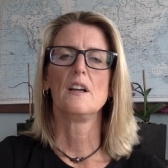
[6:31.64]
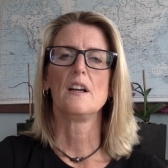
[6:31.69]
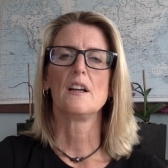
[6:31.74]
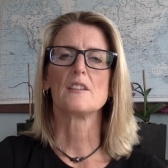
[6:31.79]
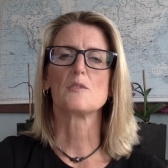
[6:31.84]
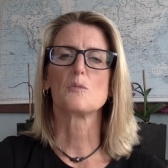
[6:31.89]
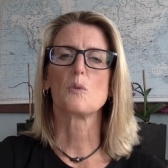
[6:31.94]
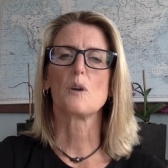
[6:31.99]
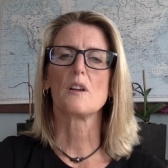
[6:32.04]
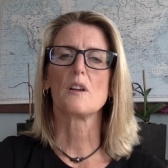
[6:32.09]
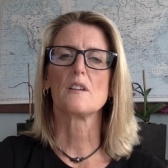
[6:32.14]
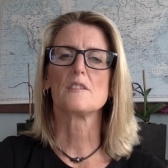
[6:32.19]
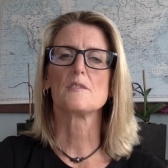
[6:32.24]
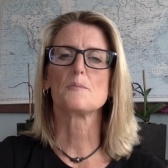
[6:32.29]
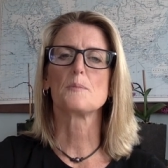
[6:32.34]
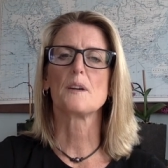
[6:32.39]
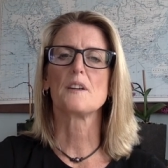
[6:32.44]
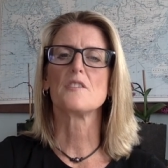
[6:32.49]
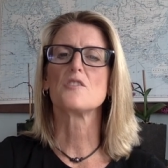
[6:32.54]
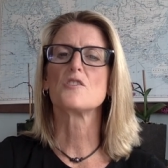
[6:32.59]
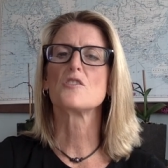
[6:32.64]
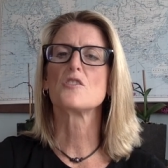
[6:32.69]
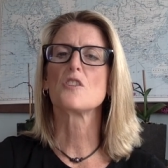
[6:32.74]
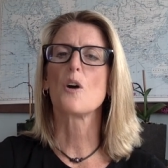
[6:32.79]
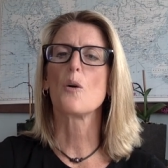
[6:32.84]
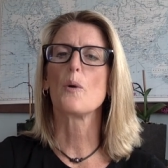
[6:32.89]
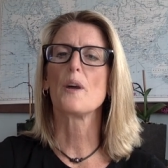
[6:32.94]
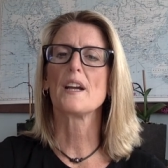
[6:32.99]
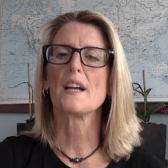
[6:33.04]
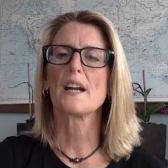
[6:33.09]
as well as by
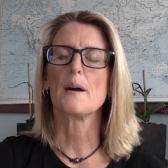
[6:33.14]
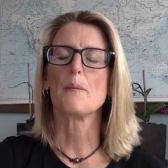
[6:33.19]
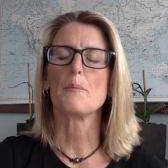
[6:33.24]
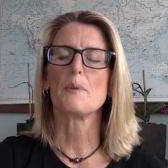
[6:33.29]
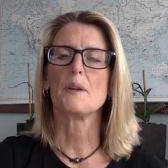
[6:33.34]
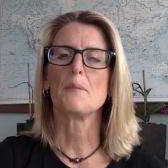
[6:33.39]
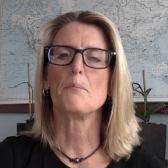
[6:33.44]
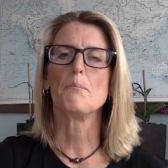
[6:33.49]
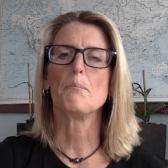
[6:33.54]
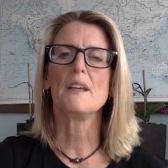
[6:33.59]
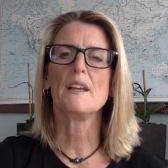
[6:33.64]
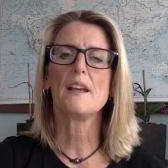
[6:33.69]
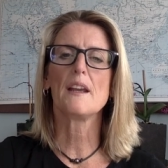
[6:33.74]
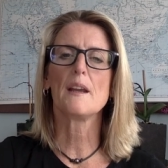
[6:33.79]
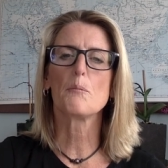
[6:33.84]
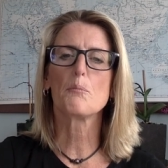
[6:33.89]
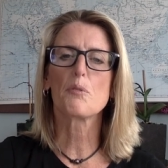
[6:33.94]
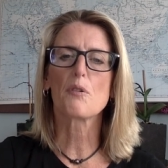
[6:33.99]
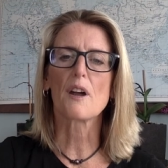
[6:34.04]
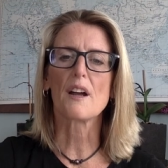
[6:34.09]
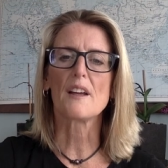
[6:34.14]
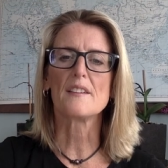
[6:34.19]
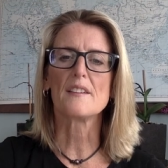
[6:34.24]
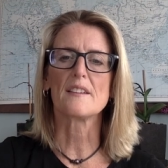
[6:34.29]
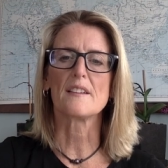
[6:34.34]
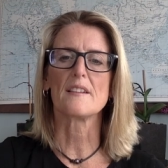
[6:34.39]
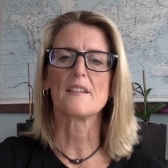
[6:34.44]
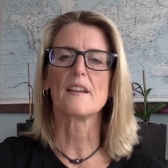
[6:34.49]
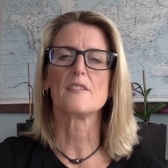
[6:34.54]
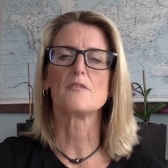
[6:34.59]
showing up and being
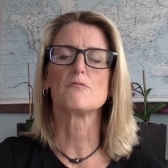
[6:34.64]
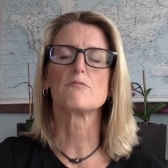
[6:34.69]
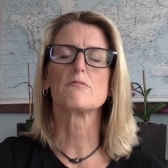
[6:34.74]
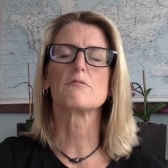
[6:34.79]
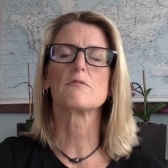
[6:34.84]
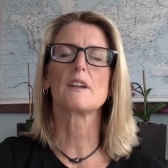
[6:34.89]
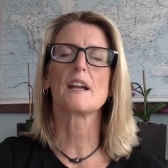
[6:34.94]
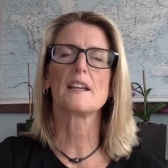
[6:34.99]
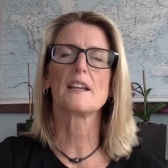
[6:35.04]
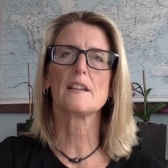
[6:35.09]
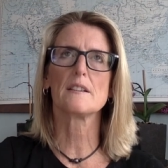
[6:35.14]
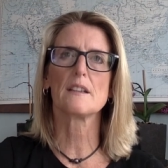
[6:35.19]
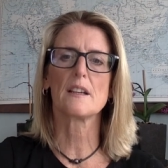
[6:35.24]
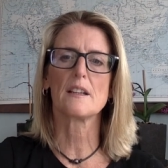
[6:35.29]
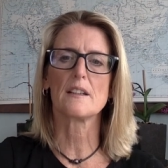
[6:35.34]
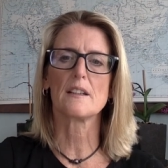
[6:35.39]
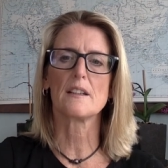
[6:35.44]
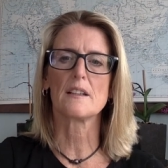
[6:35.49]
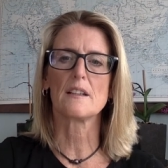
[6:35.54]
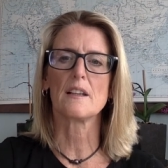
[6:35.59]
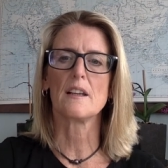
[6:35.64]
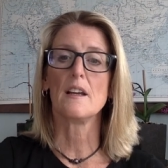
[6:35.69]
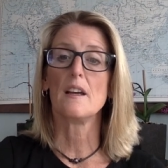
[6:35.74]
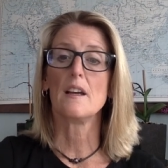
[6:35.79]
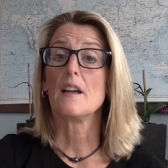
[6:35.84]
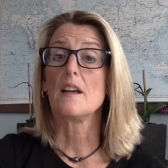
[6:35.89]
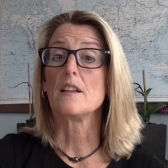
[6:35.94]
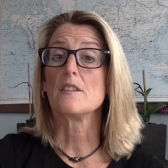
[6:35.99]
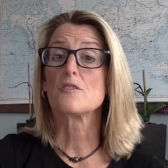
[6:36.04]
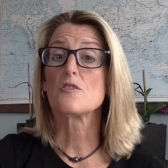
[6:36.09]
present as regulated
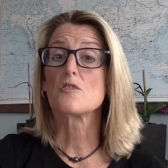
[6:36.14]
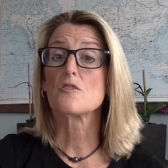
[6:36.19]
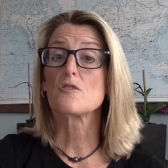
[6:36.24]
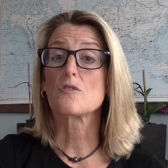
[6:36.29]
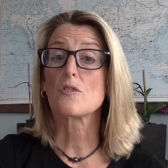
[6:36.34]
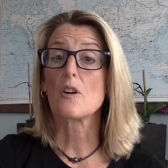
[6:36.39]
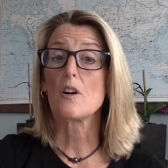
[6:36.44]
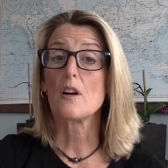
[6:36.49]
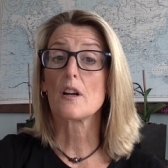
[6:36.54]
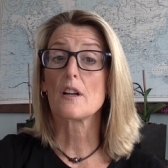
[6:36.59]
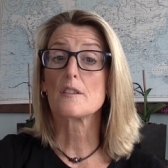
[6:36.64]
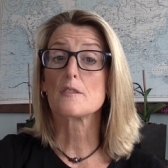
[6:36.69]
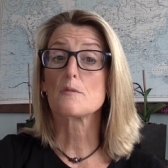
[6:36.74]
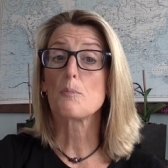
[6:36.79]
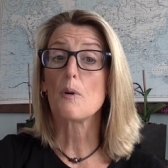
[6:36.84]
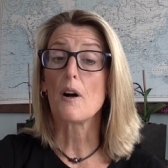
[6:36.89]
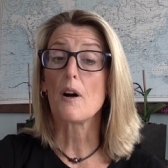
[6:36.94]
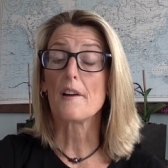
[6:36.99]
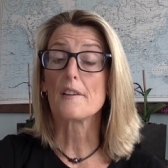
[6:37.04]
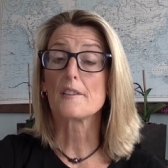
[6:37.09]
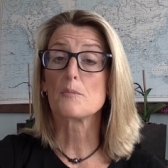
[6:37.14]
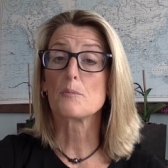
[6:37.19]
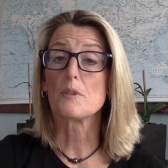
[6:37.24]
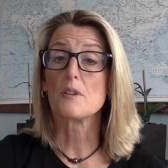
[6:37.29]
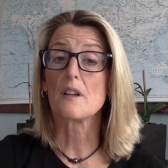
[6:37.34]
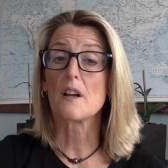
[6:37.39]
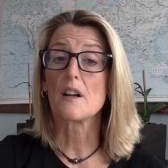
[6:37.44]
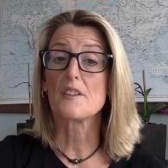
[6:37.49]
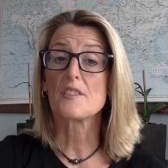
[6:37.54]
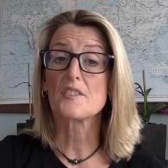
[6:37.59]
and strong as
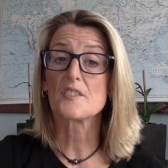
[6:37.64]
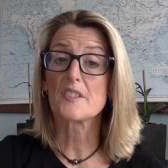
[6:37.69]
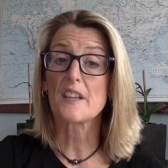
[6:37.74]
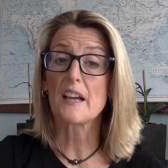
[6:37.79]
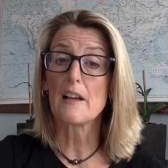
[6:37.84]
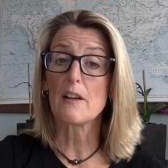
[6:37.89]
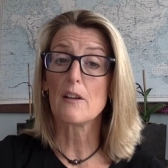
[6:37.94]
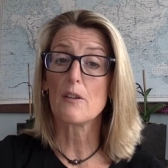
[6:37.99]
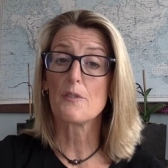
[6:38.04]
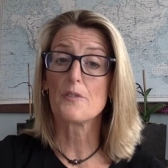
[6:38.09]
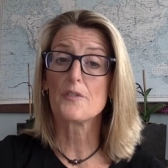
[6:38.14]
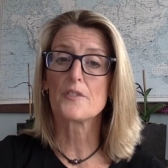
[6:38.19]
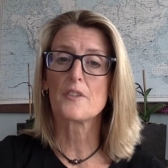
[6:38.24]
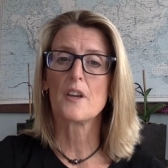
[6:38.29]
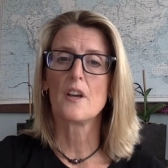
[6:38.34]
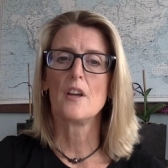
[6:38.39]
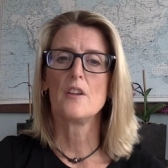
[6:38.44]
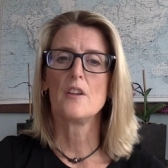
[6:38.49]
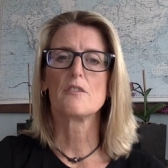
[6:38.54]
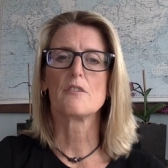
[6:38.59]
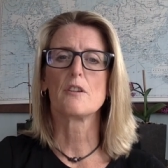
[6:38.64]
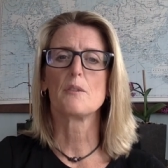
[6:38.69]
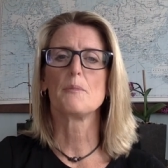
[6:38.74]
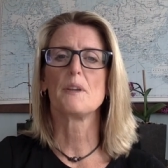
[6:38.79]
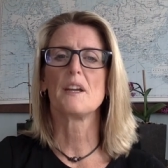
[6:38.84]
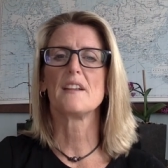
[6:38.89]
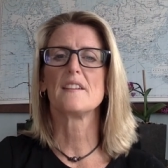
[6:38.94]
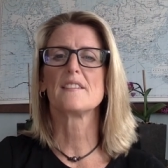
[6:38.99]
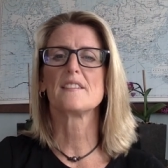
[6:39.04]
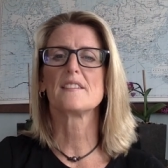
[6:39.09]
possible ourselves to
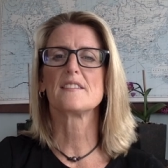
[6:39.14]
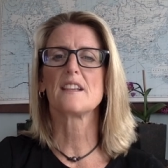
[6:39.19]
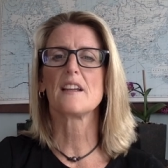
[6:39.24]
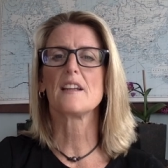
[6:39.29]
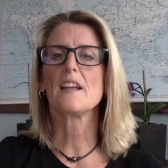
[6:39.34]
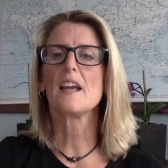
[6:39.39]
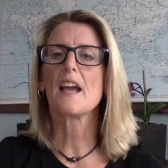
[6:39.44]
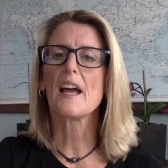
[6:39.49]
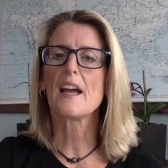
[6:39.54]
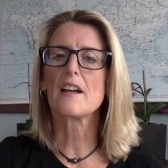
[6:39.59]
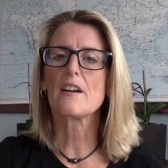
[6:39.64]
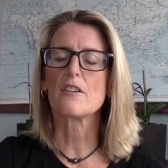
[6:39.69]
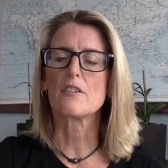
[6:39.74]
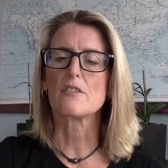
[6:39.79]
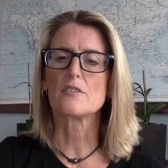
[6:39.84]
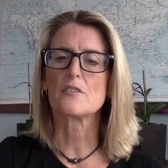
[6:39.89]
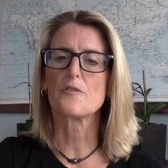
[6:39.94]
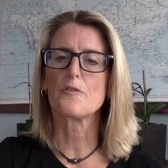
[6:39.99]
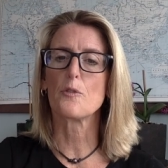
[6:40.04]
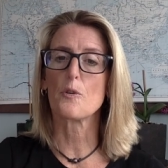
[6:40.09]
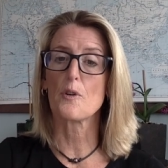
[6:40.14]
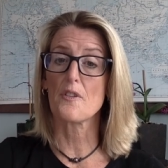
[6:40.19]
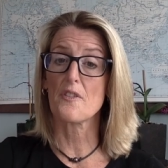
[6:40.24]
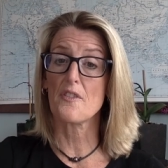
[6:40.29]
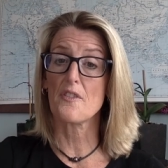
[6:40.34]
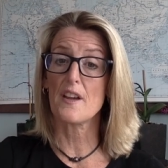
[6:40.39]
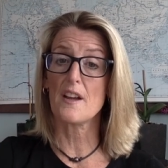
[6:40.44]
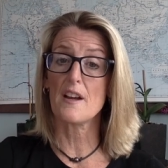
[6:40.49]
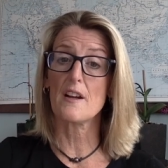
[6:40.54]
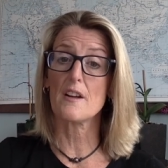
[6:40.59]
remain steady anchors for
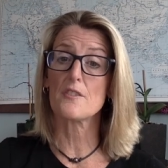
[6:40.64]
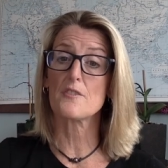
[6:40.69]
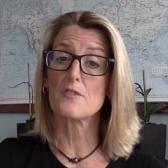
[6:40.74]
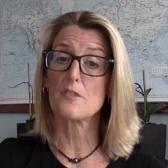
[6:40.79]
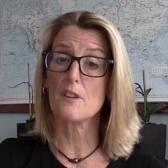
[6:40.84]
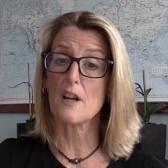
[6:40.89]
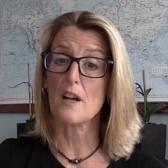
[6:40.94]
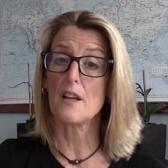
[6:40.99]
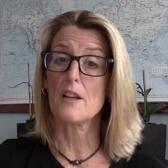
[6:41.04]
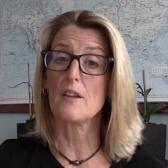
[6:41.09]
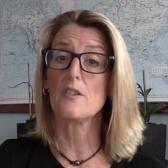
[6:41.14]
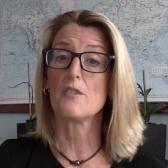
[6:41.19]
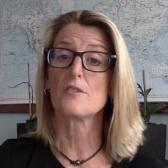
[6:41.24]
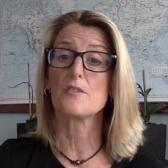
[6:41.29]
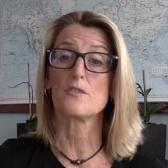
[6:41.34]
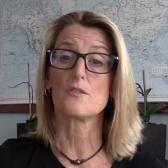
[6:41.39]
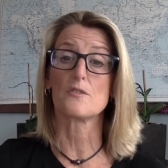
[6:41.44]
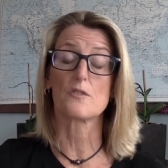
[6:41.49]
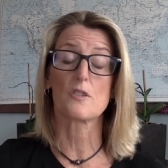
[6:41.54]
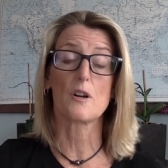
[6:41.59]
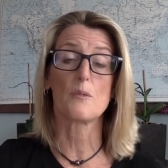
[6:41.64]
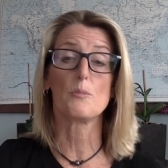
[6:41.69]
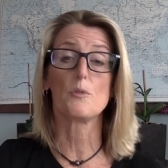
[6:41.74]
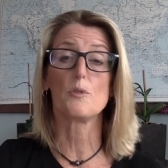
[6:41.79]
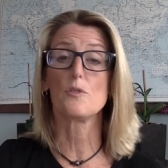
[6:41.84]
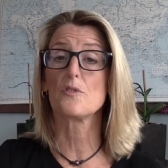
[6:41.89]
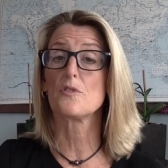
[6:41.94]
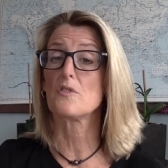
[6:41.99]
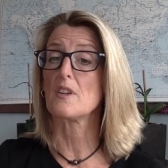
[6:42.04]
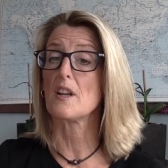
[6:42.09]
their trials and
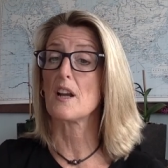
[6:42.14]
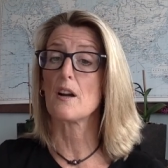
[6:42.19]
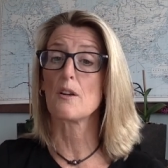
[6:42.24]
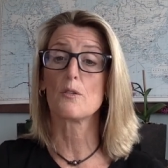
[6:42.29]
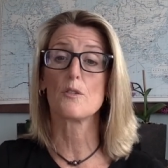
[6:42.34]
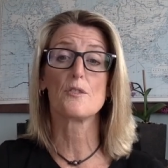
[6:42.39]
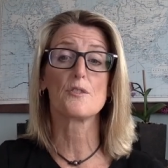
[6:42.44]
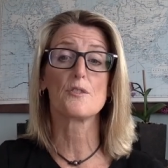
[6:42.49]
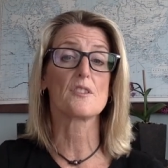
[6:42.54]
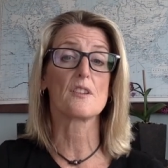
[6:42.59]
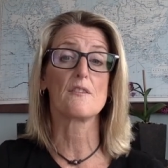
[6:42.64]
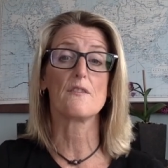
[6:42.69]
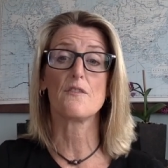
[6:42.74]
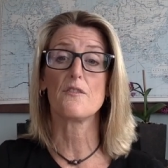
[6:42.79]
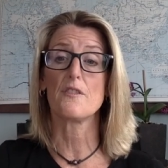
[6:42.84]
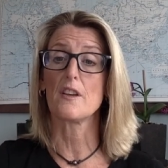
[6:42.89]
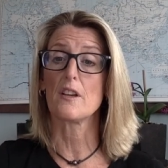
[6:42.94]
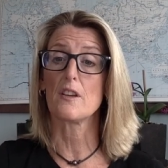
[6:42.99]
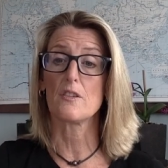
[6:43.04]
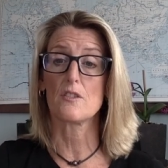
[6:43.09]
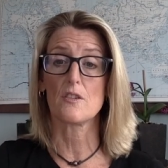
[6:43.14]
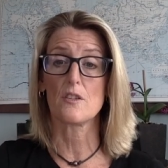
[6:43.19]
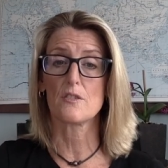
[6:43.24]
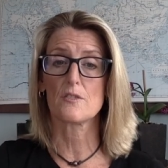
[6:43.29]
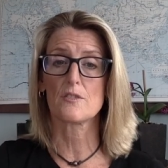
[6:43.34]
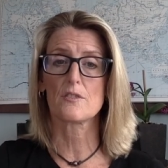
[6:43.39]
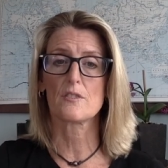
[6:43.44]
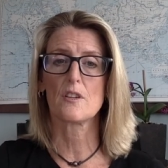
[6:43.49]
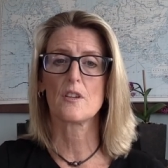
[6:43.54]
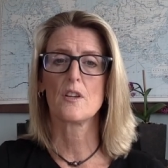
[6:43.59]
troubles and errors and
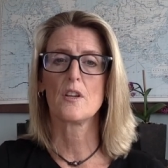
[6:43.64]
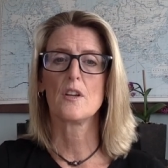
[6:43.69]
failures.